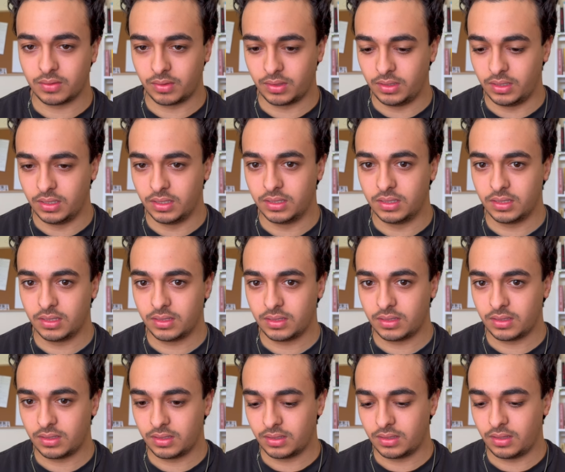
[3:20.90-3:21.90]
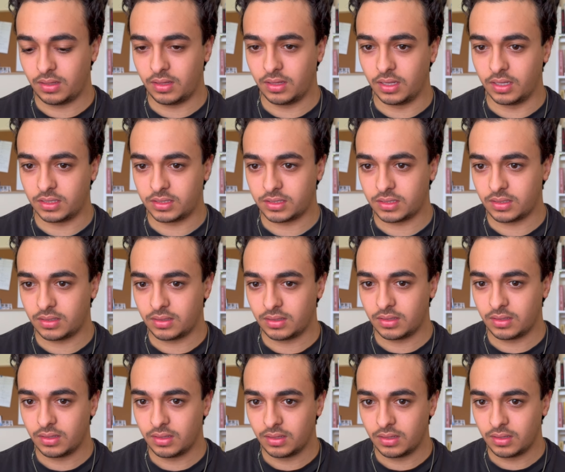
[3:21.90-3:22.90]
we need this,
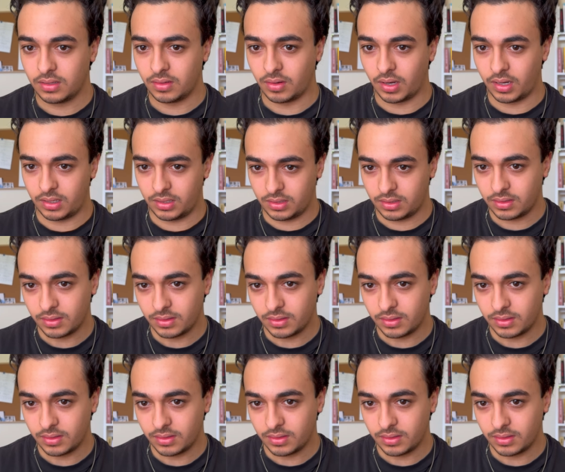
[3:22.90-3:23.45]
All right?